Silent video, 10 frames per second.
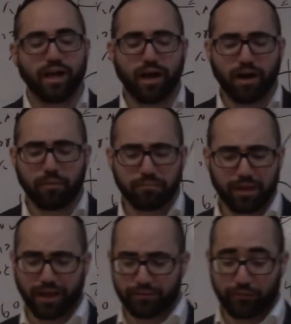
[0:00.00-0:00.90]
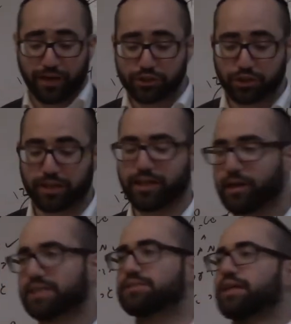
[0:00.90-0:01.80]
um, and eventually
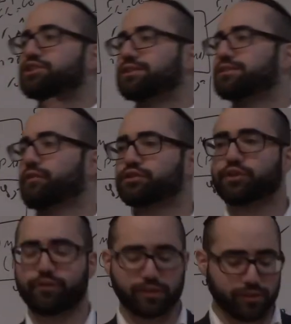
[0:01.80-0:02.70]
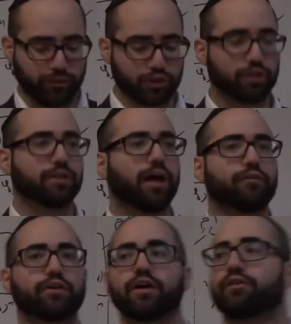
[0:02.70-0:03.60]
it's digested sufficient
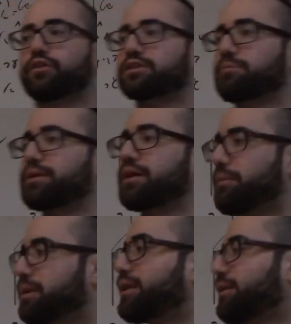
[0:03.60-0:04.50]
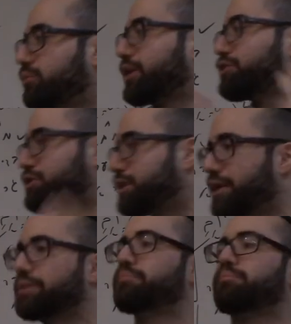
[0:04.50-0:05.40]
enough for it to be completely
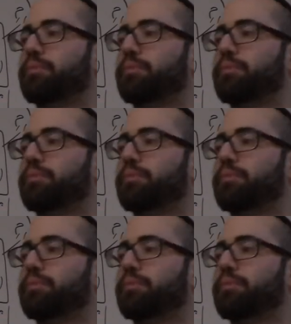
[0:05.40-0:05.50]
regurgitated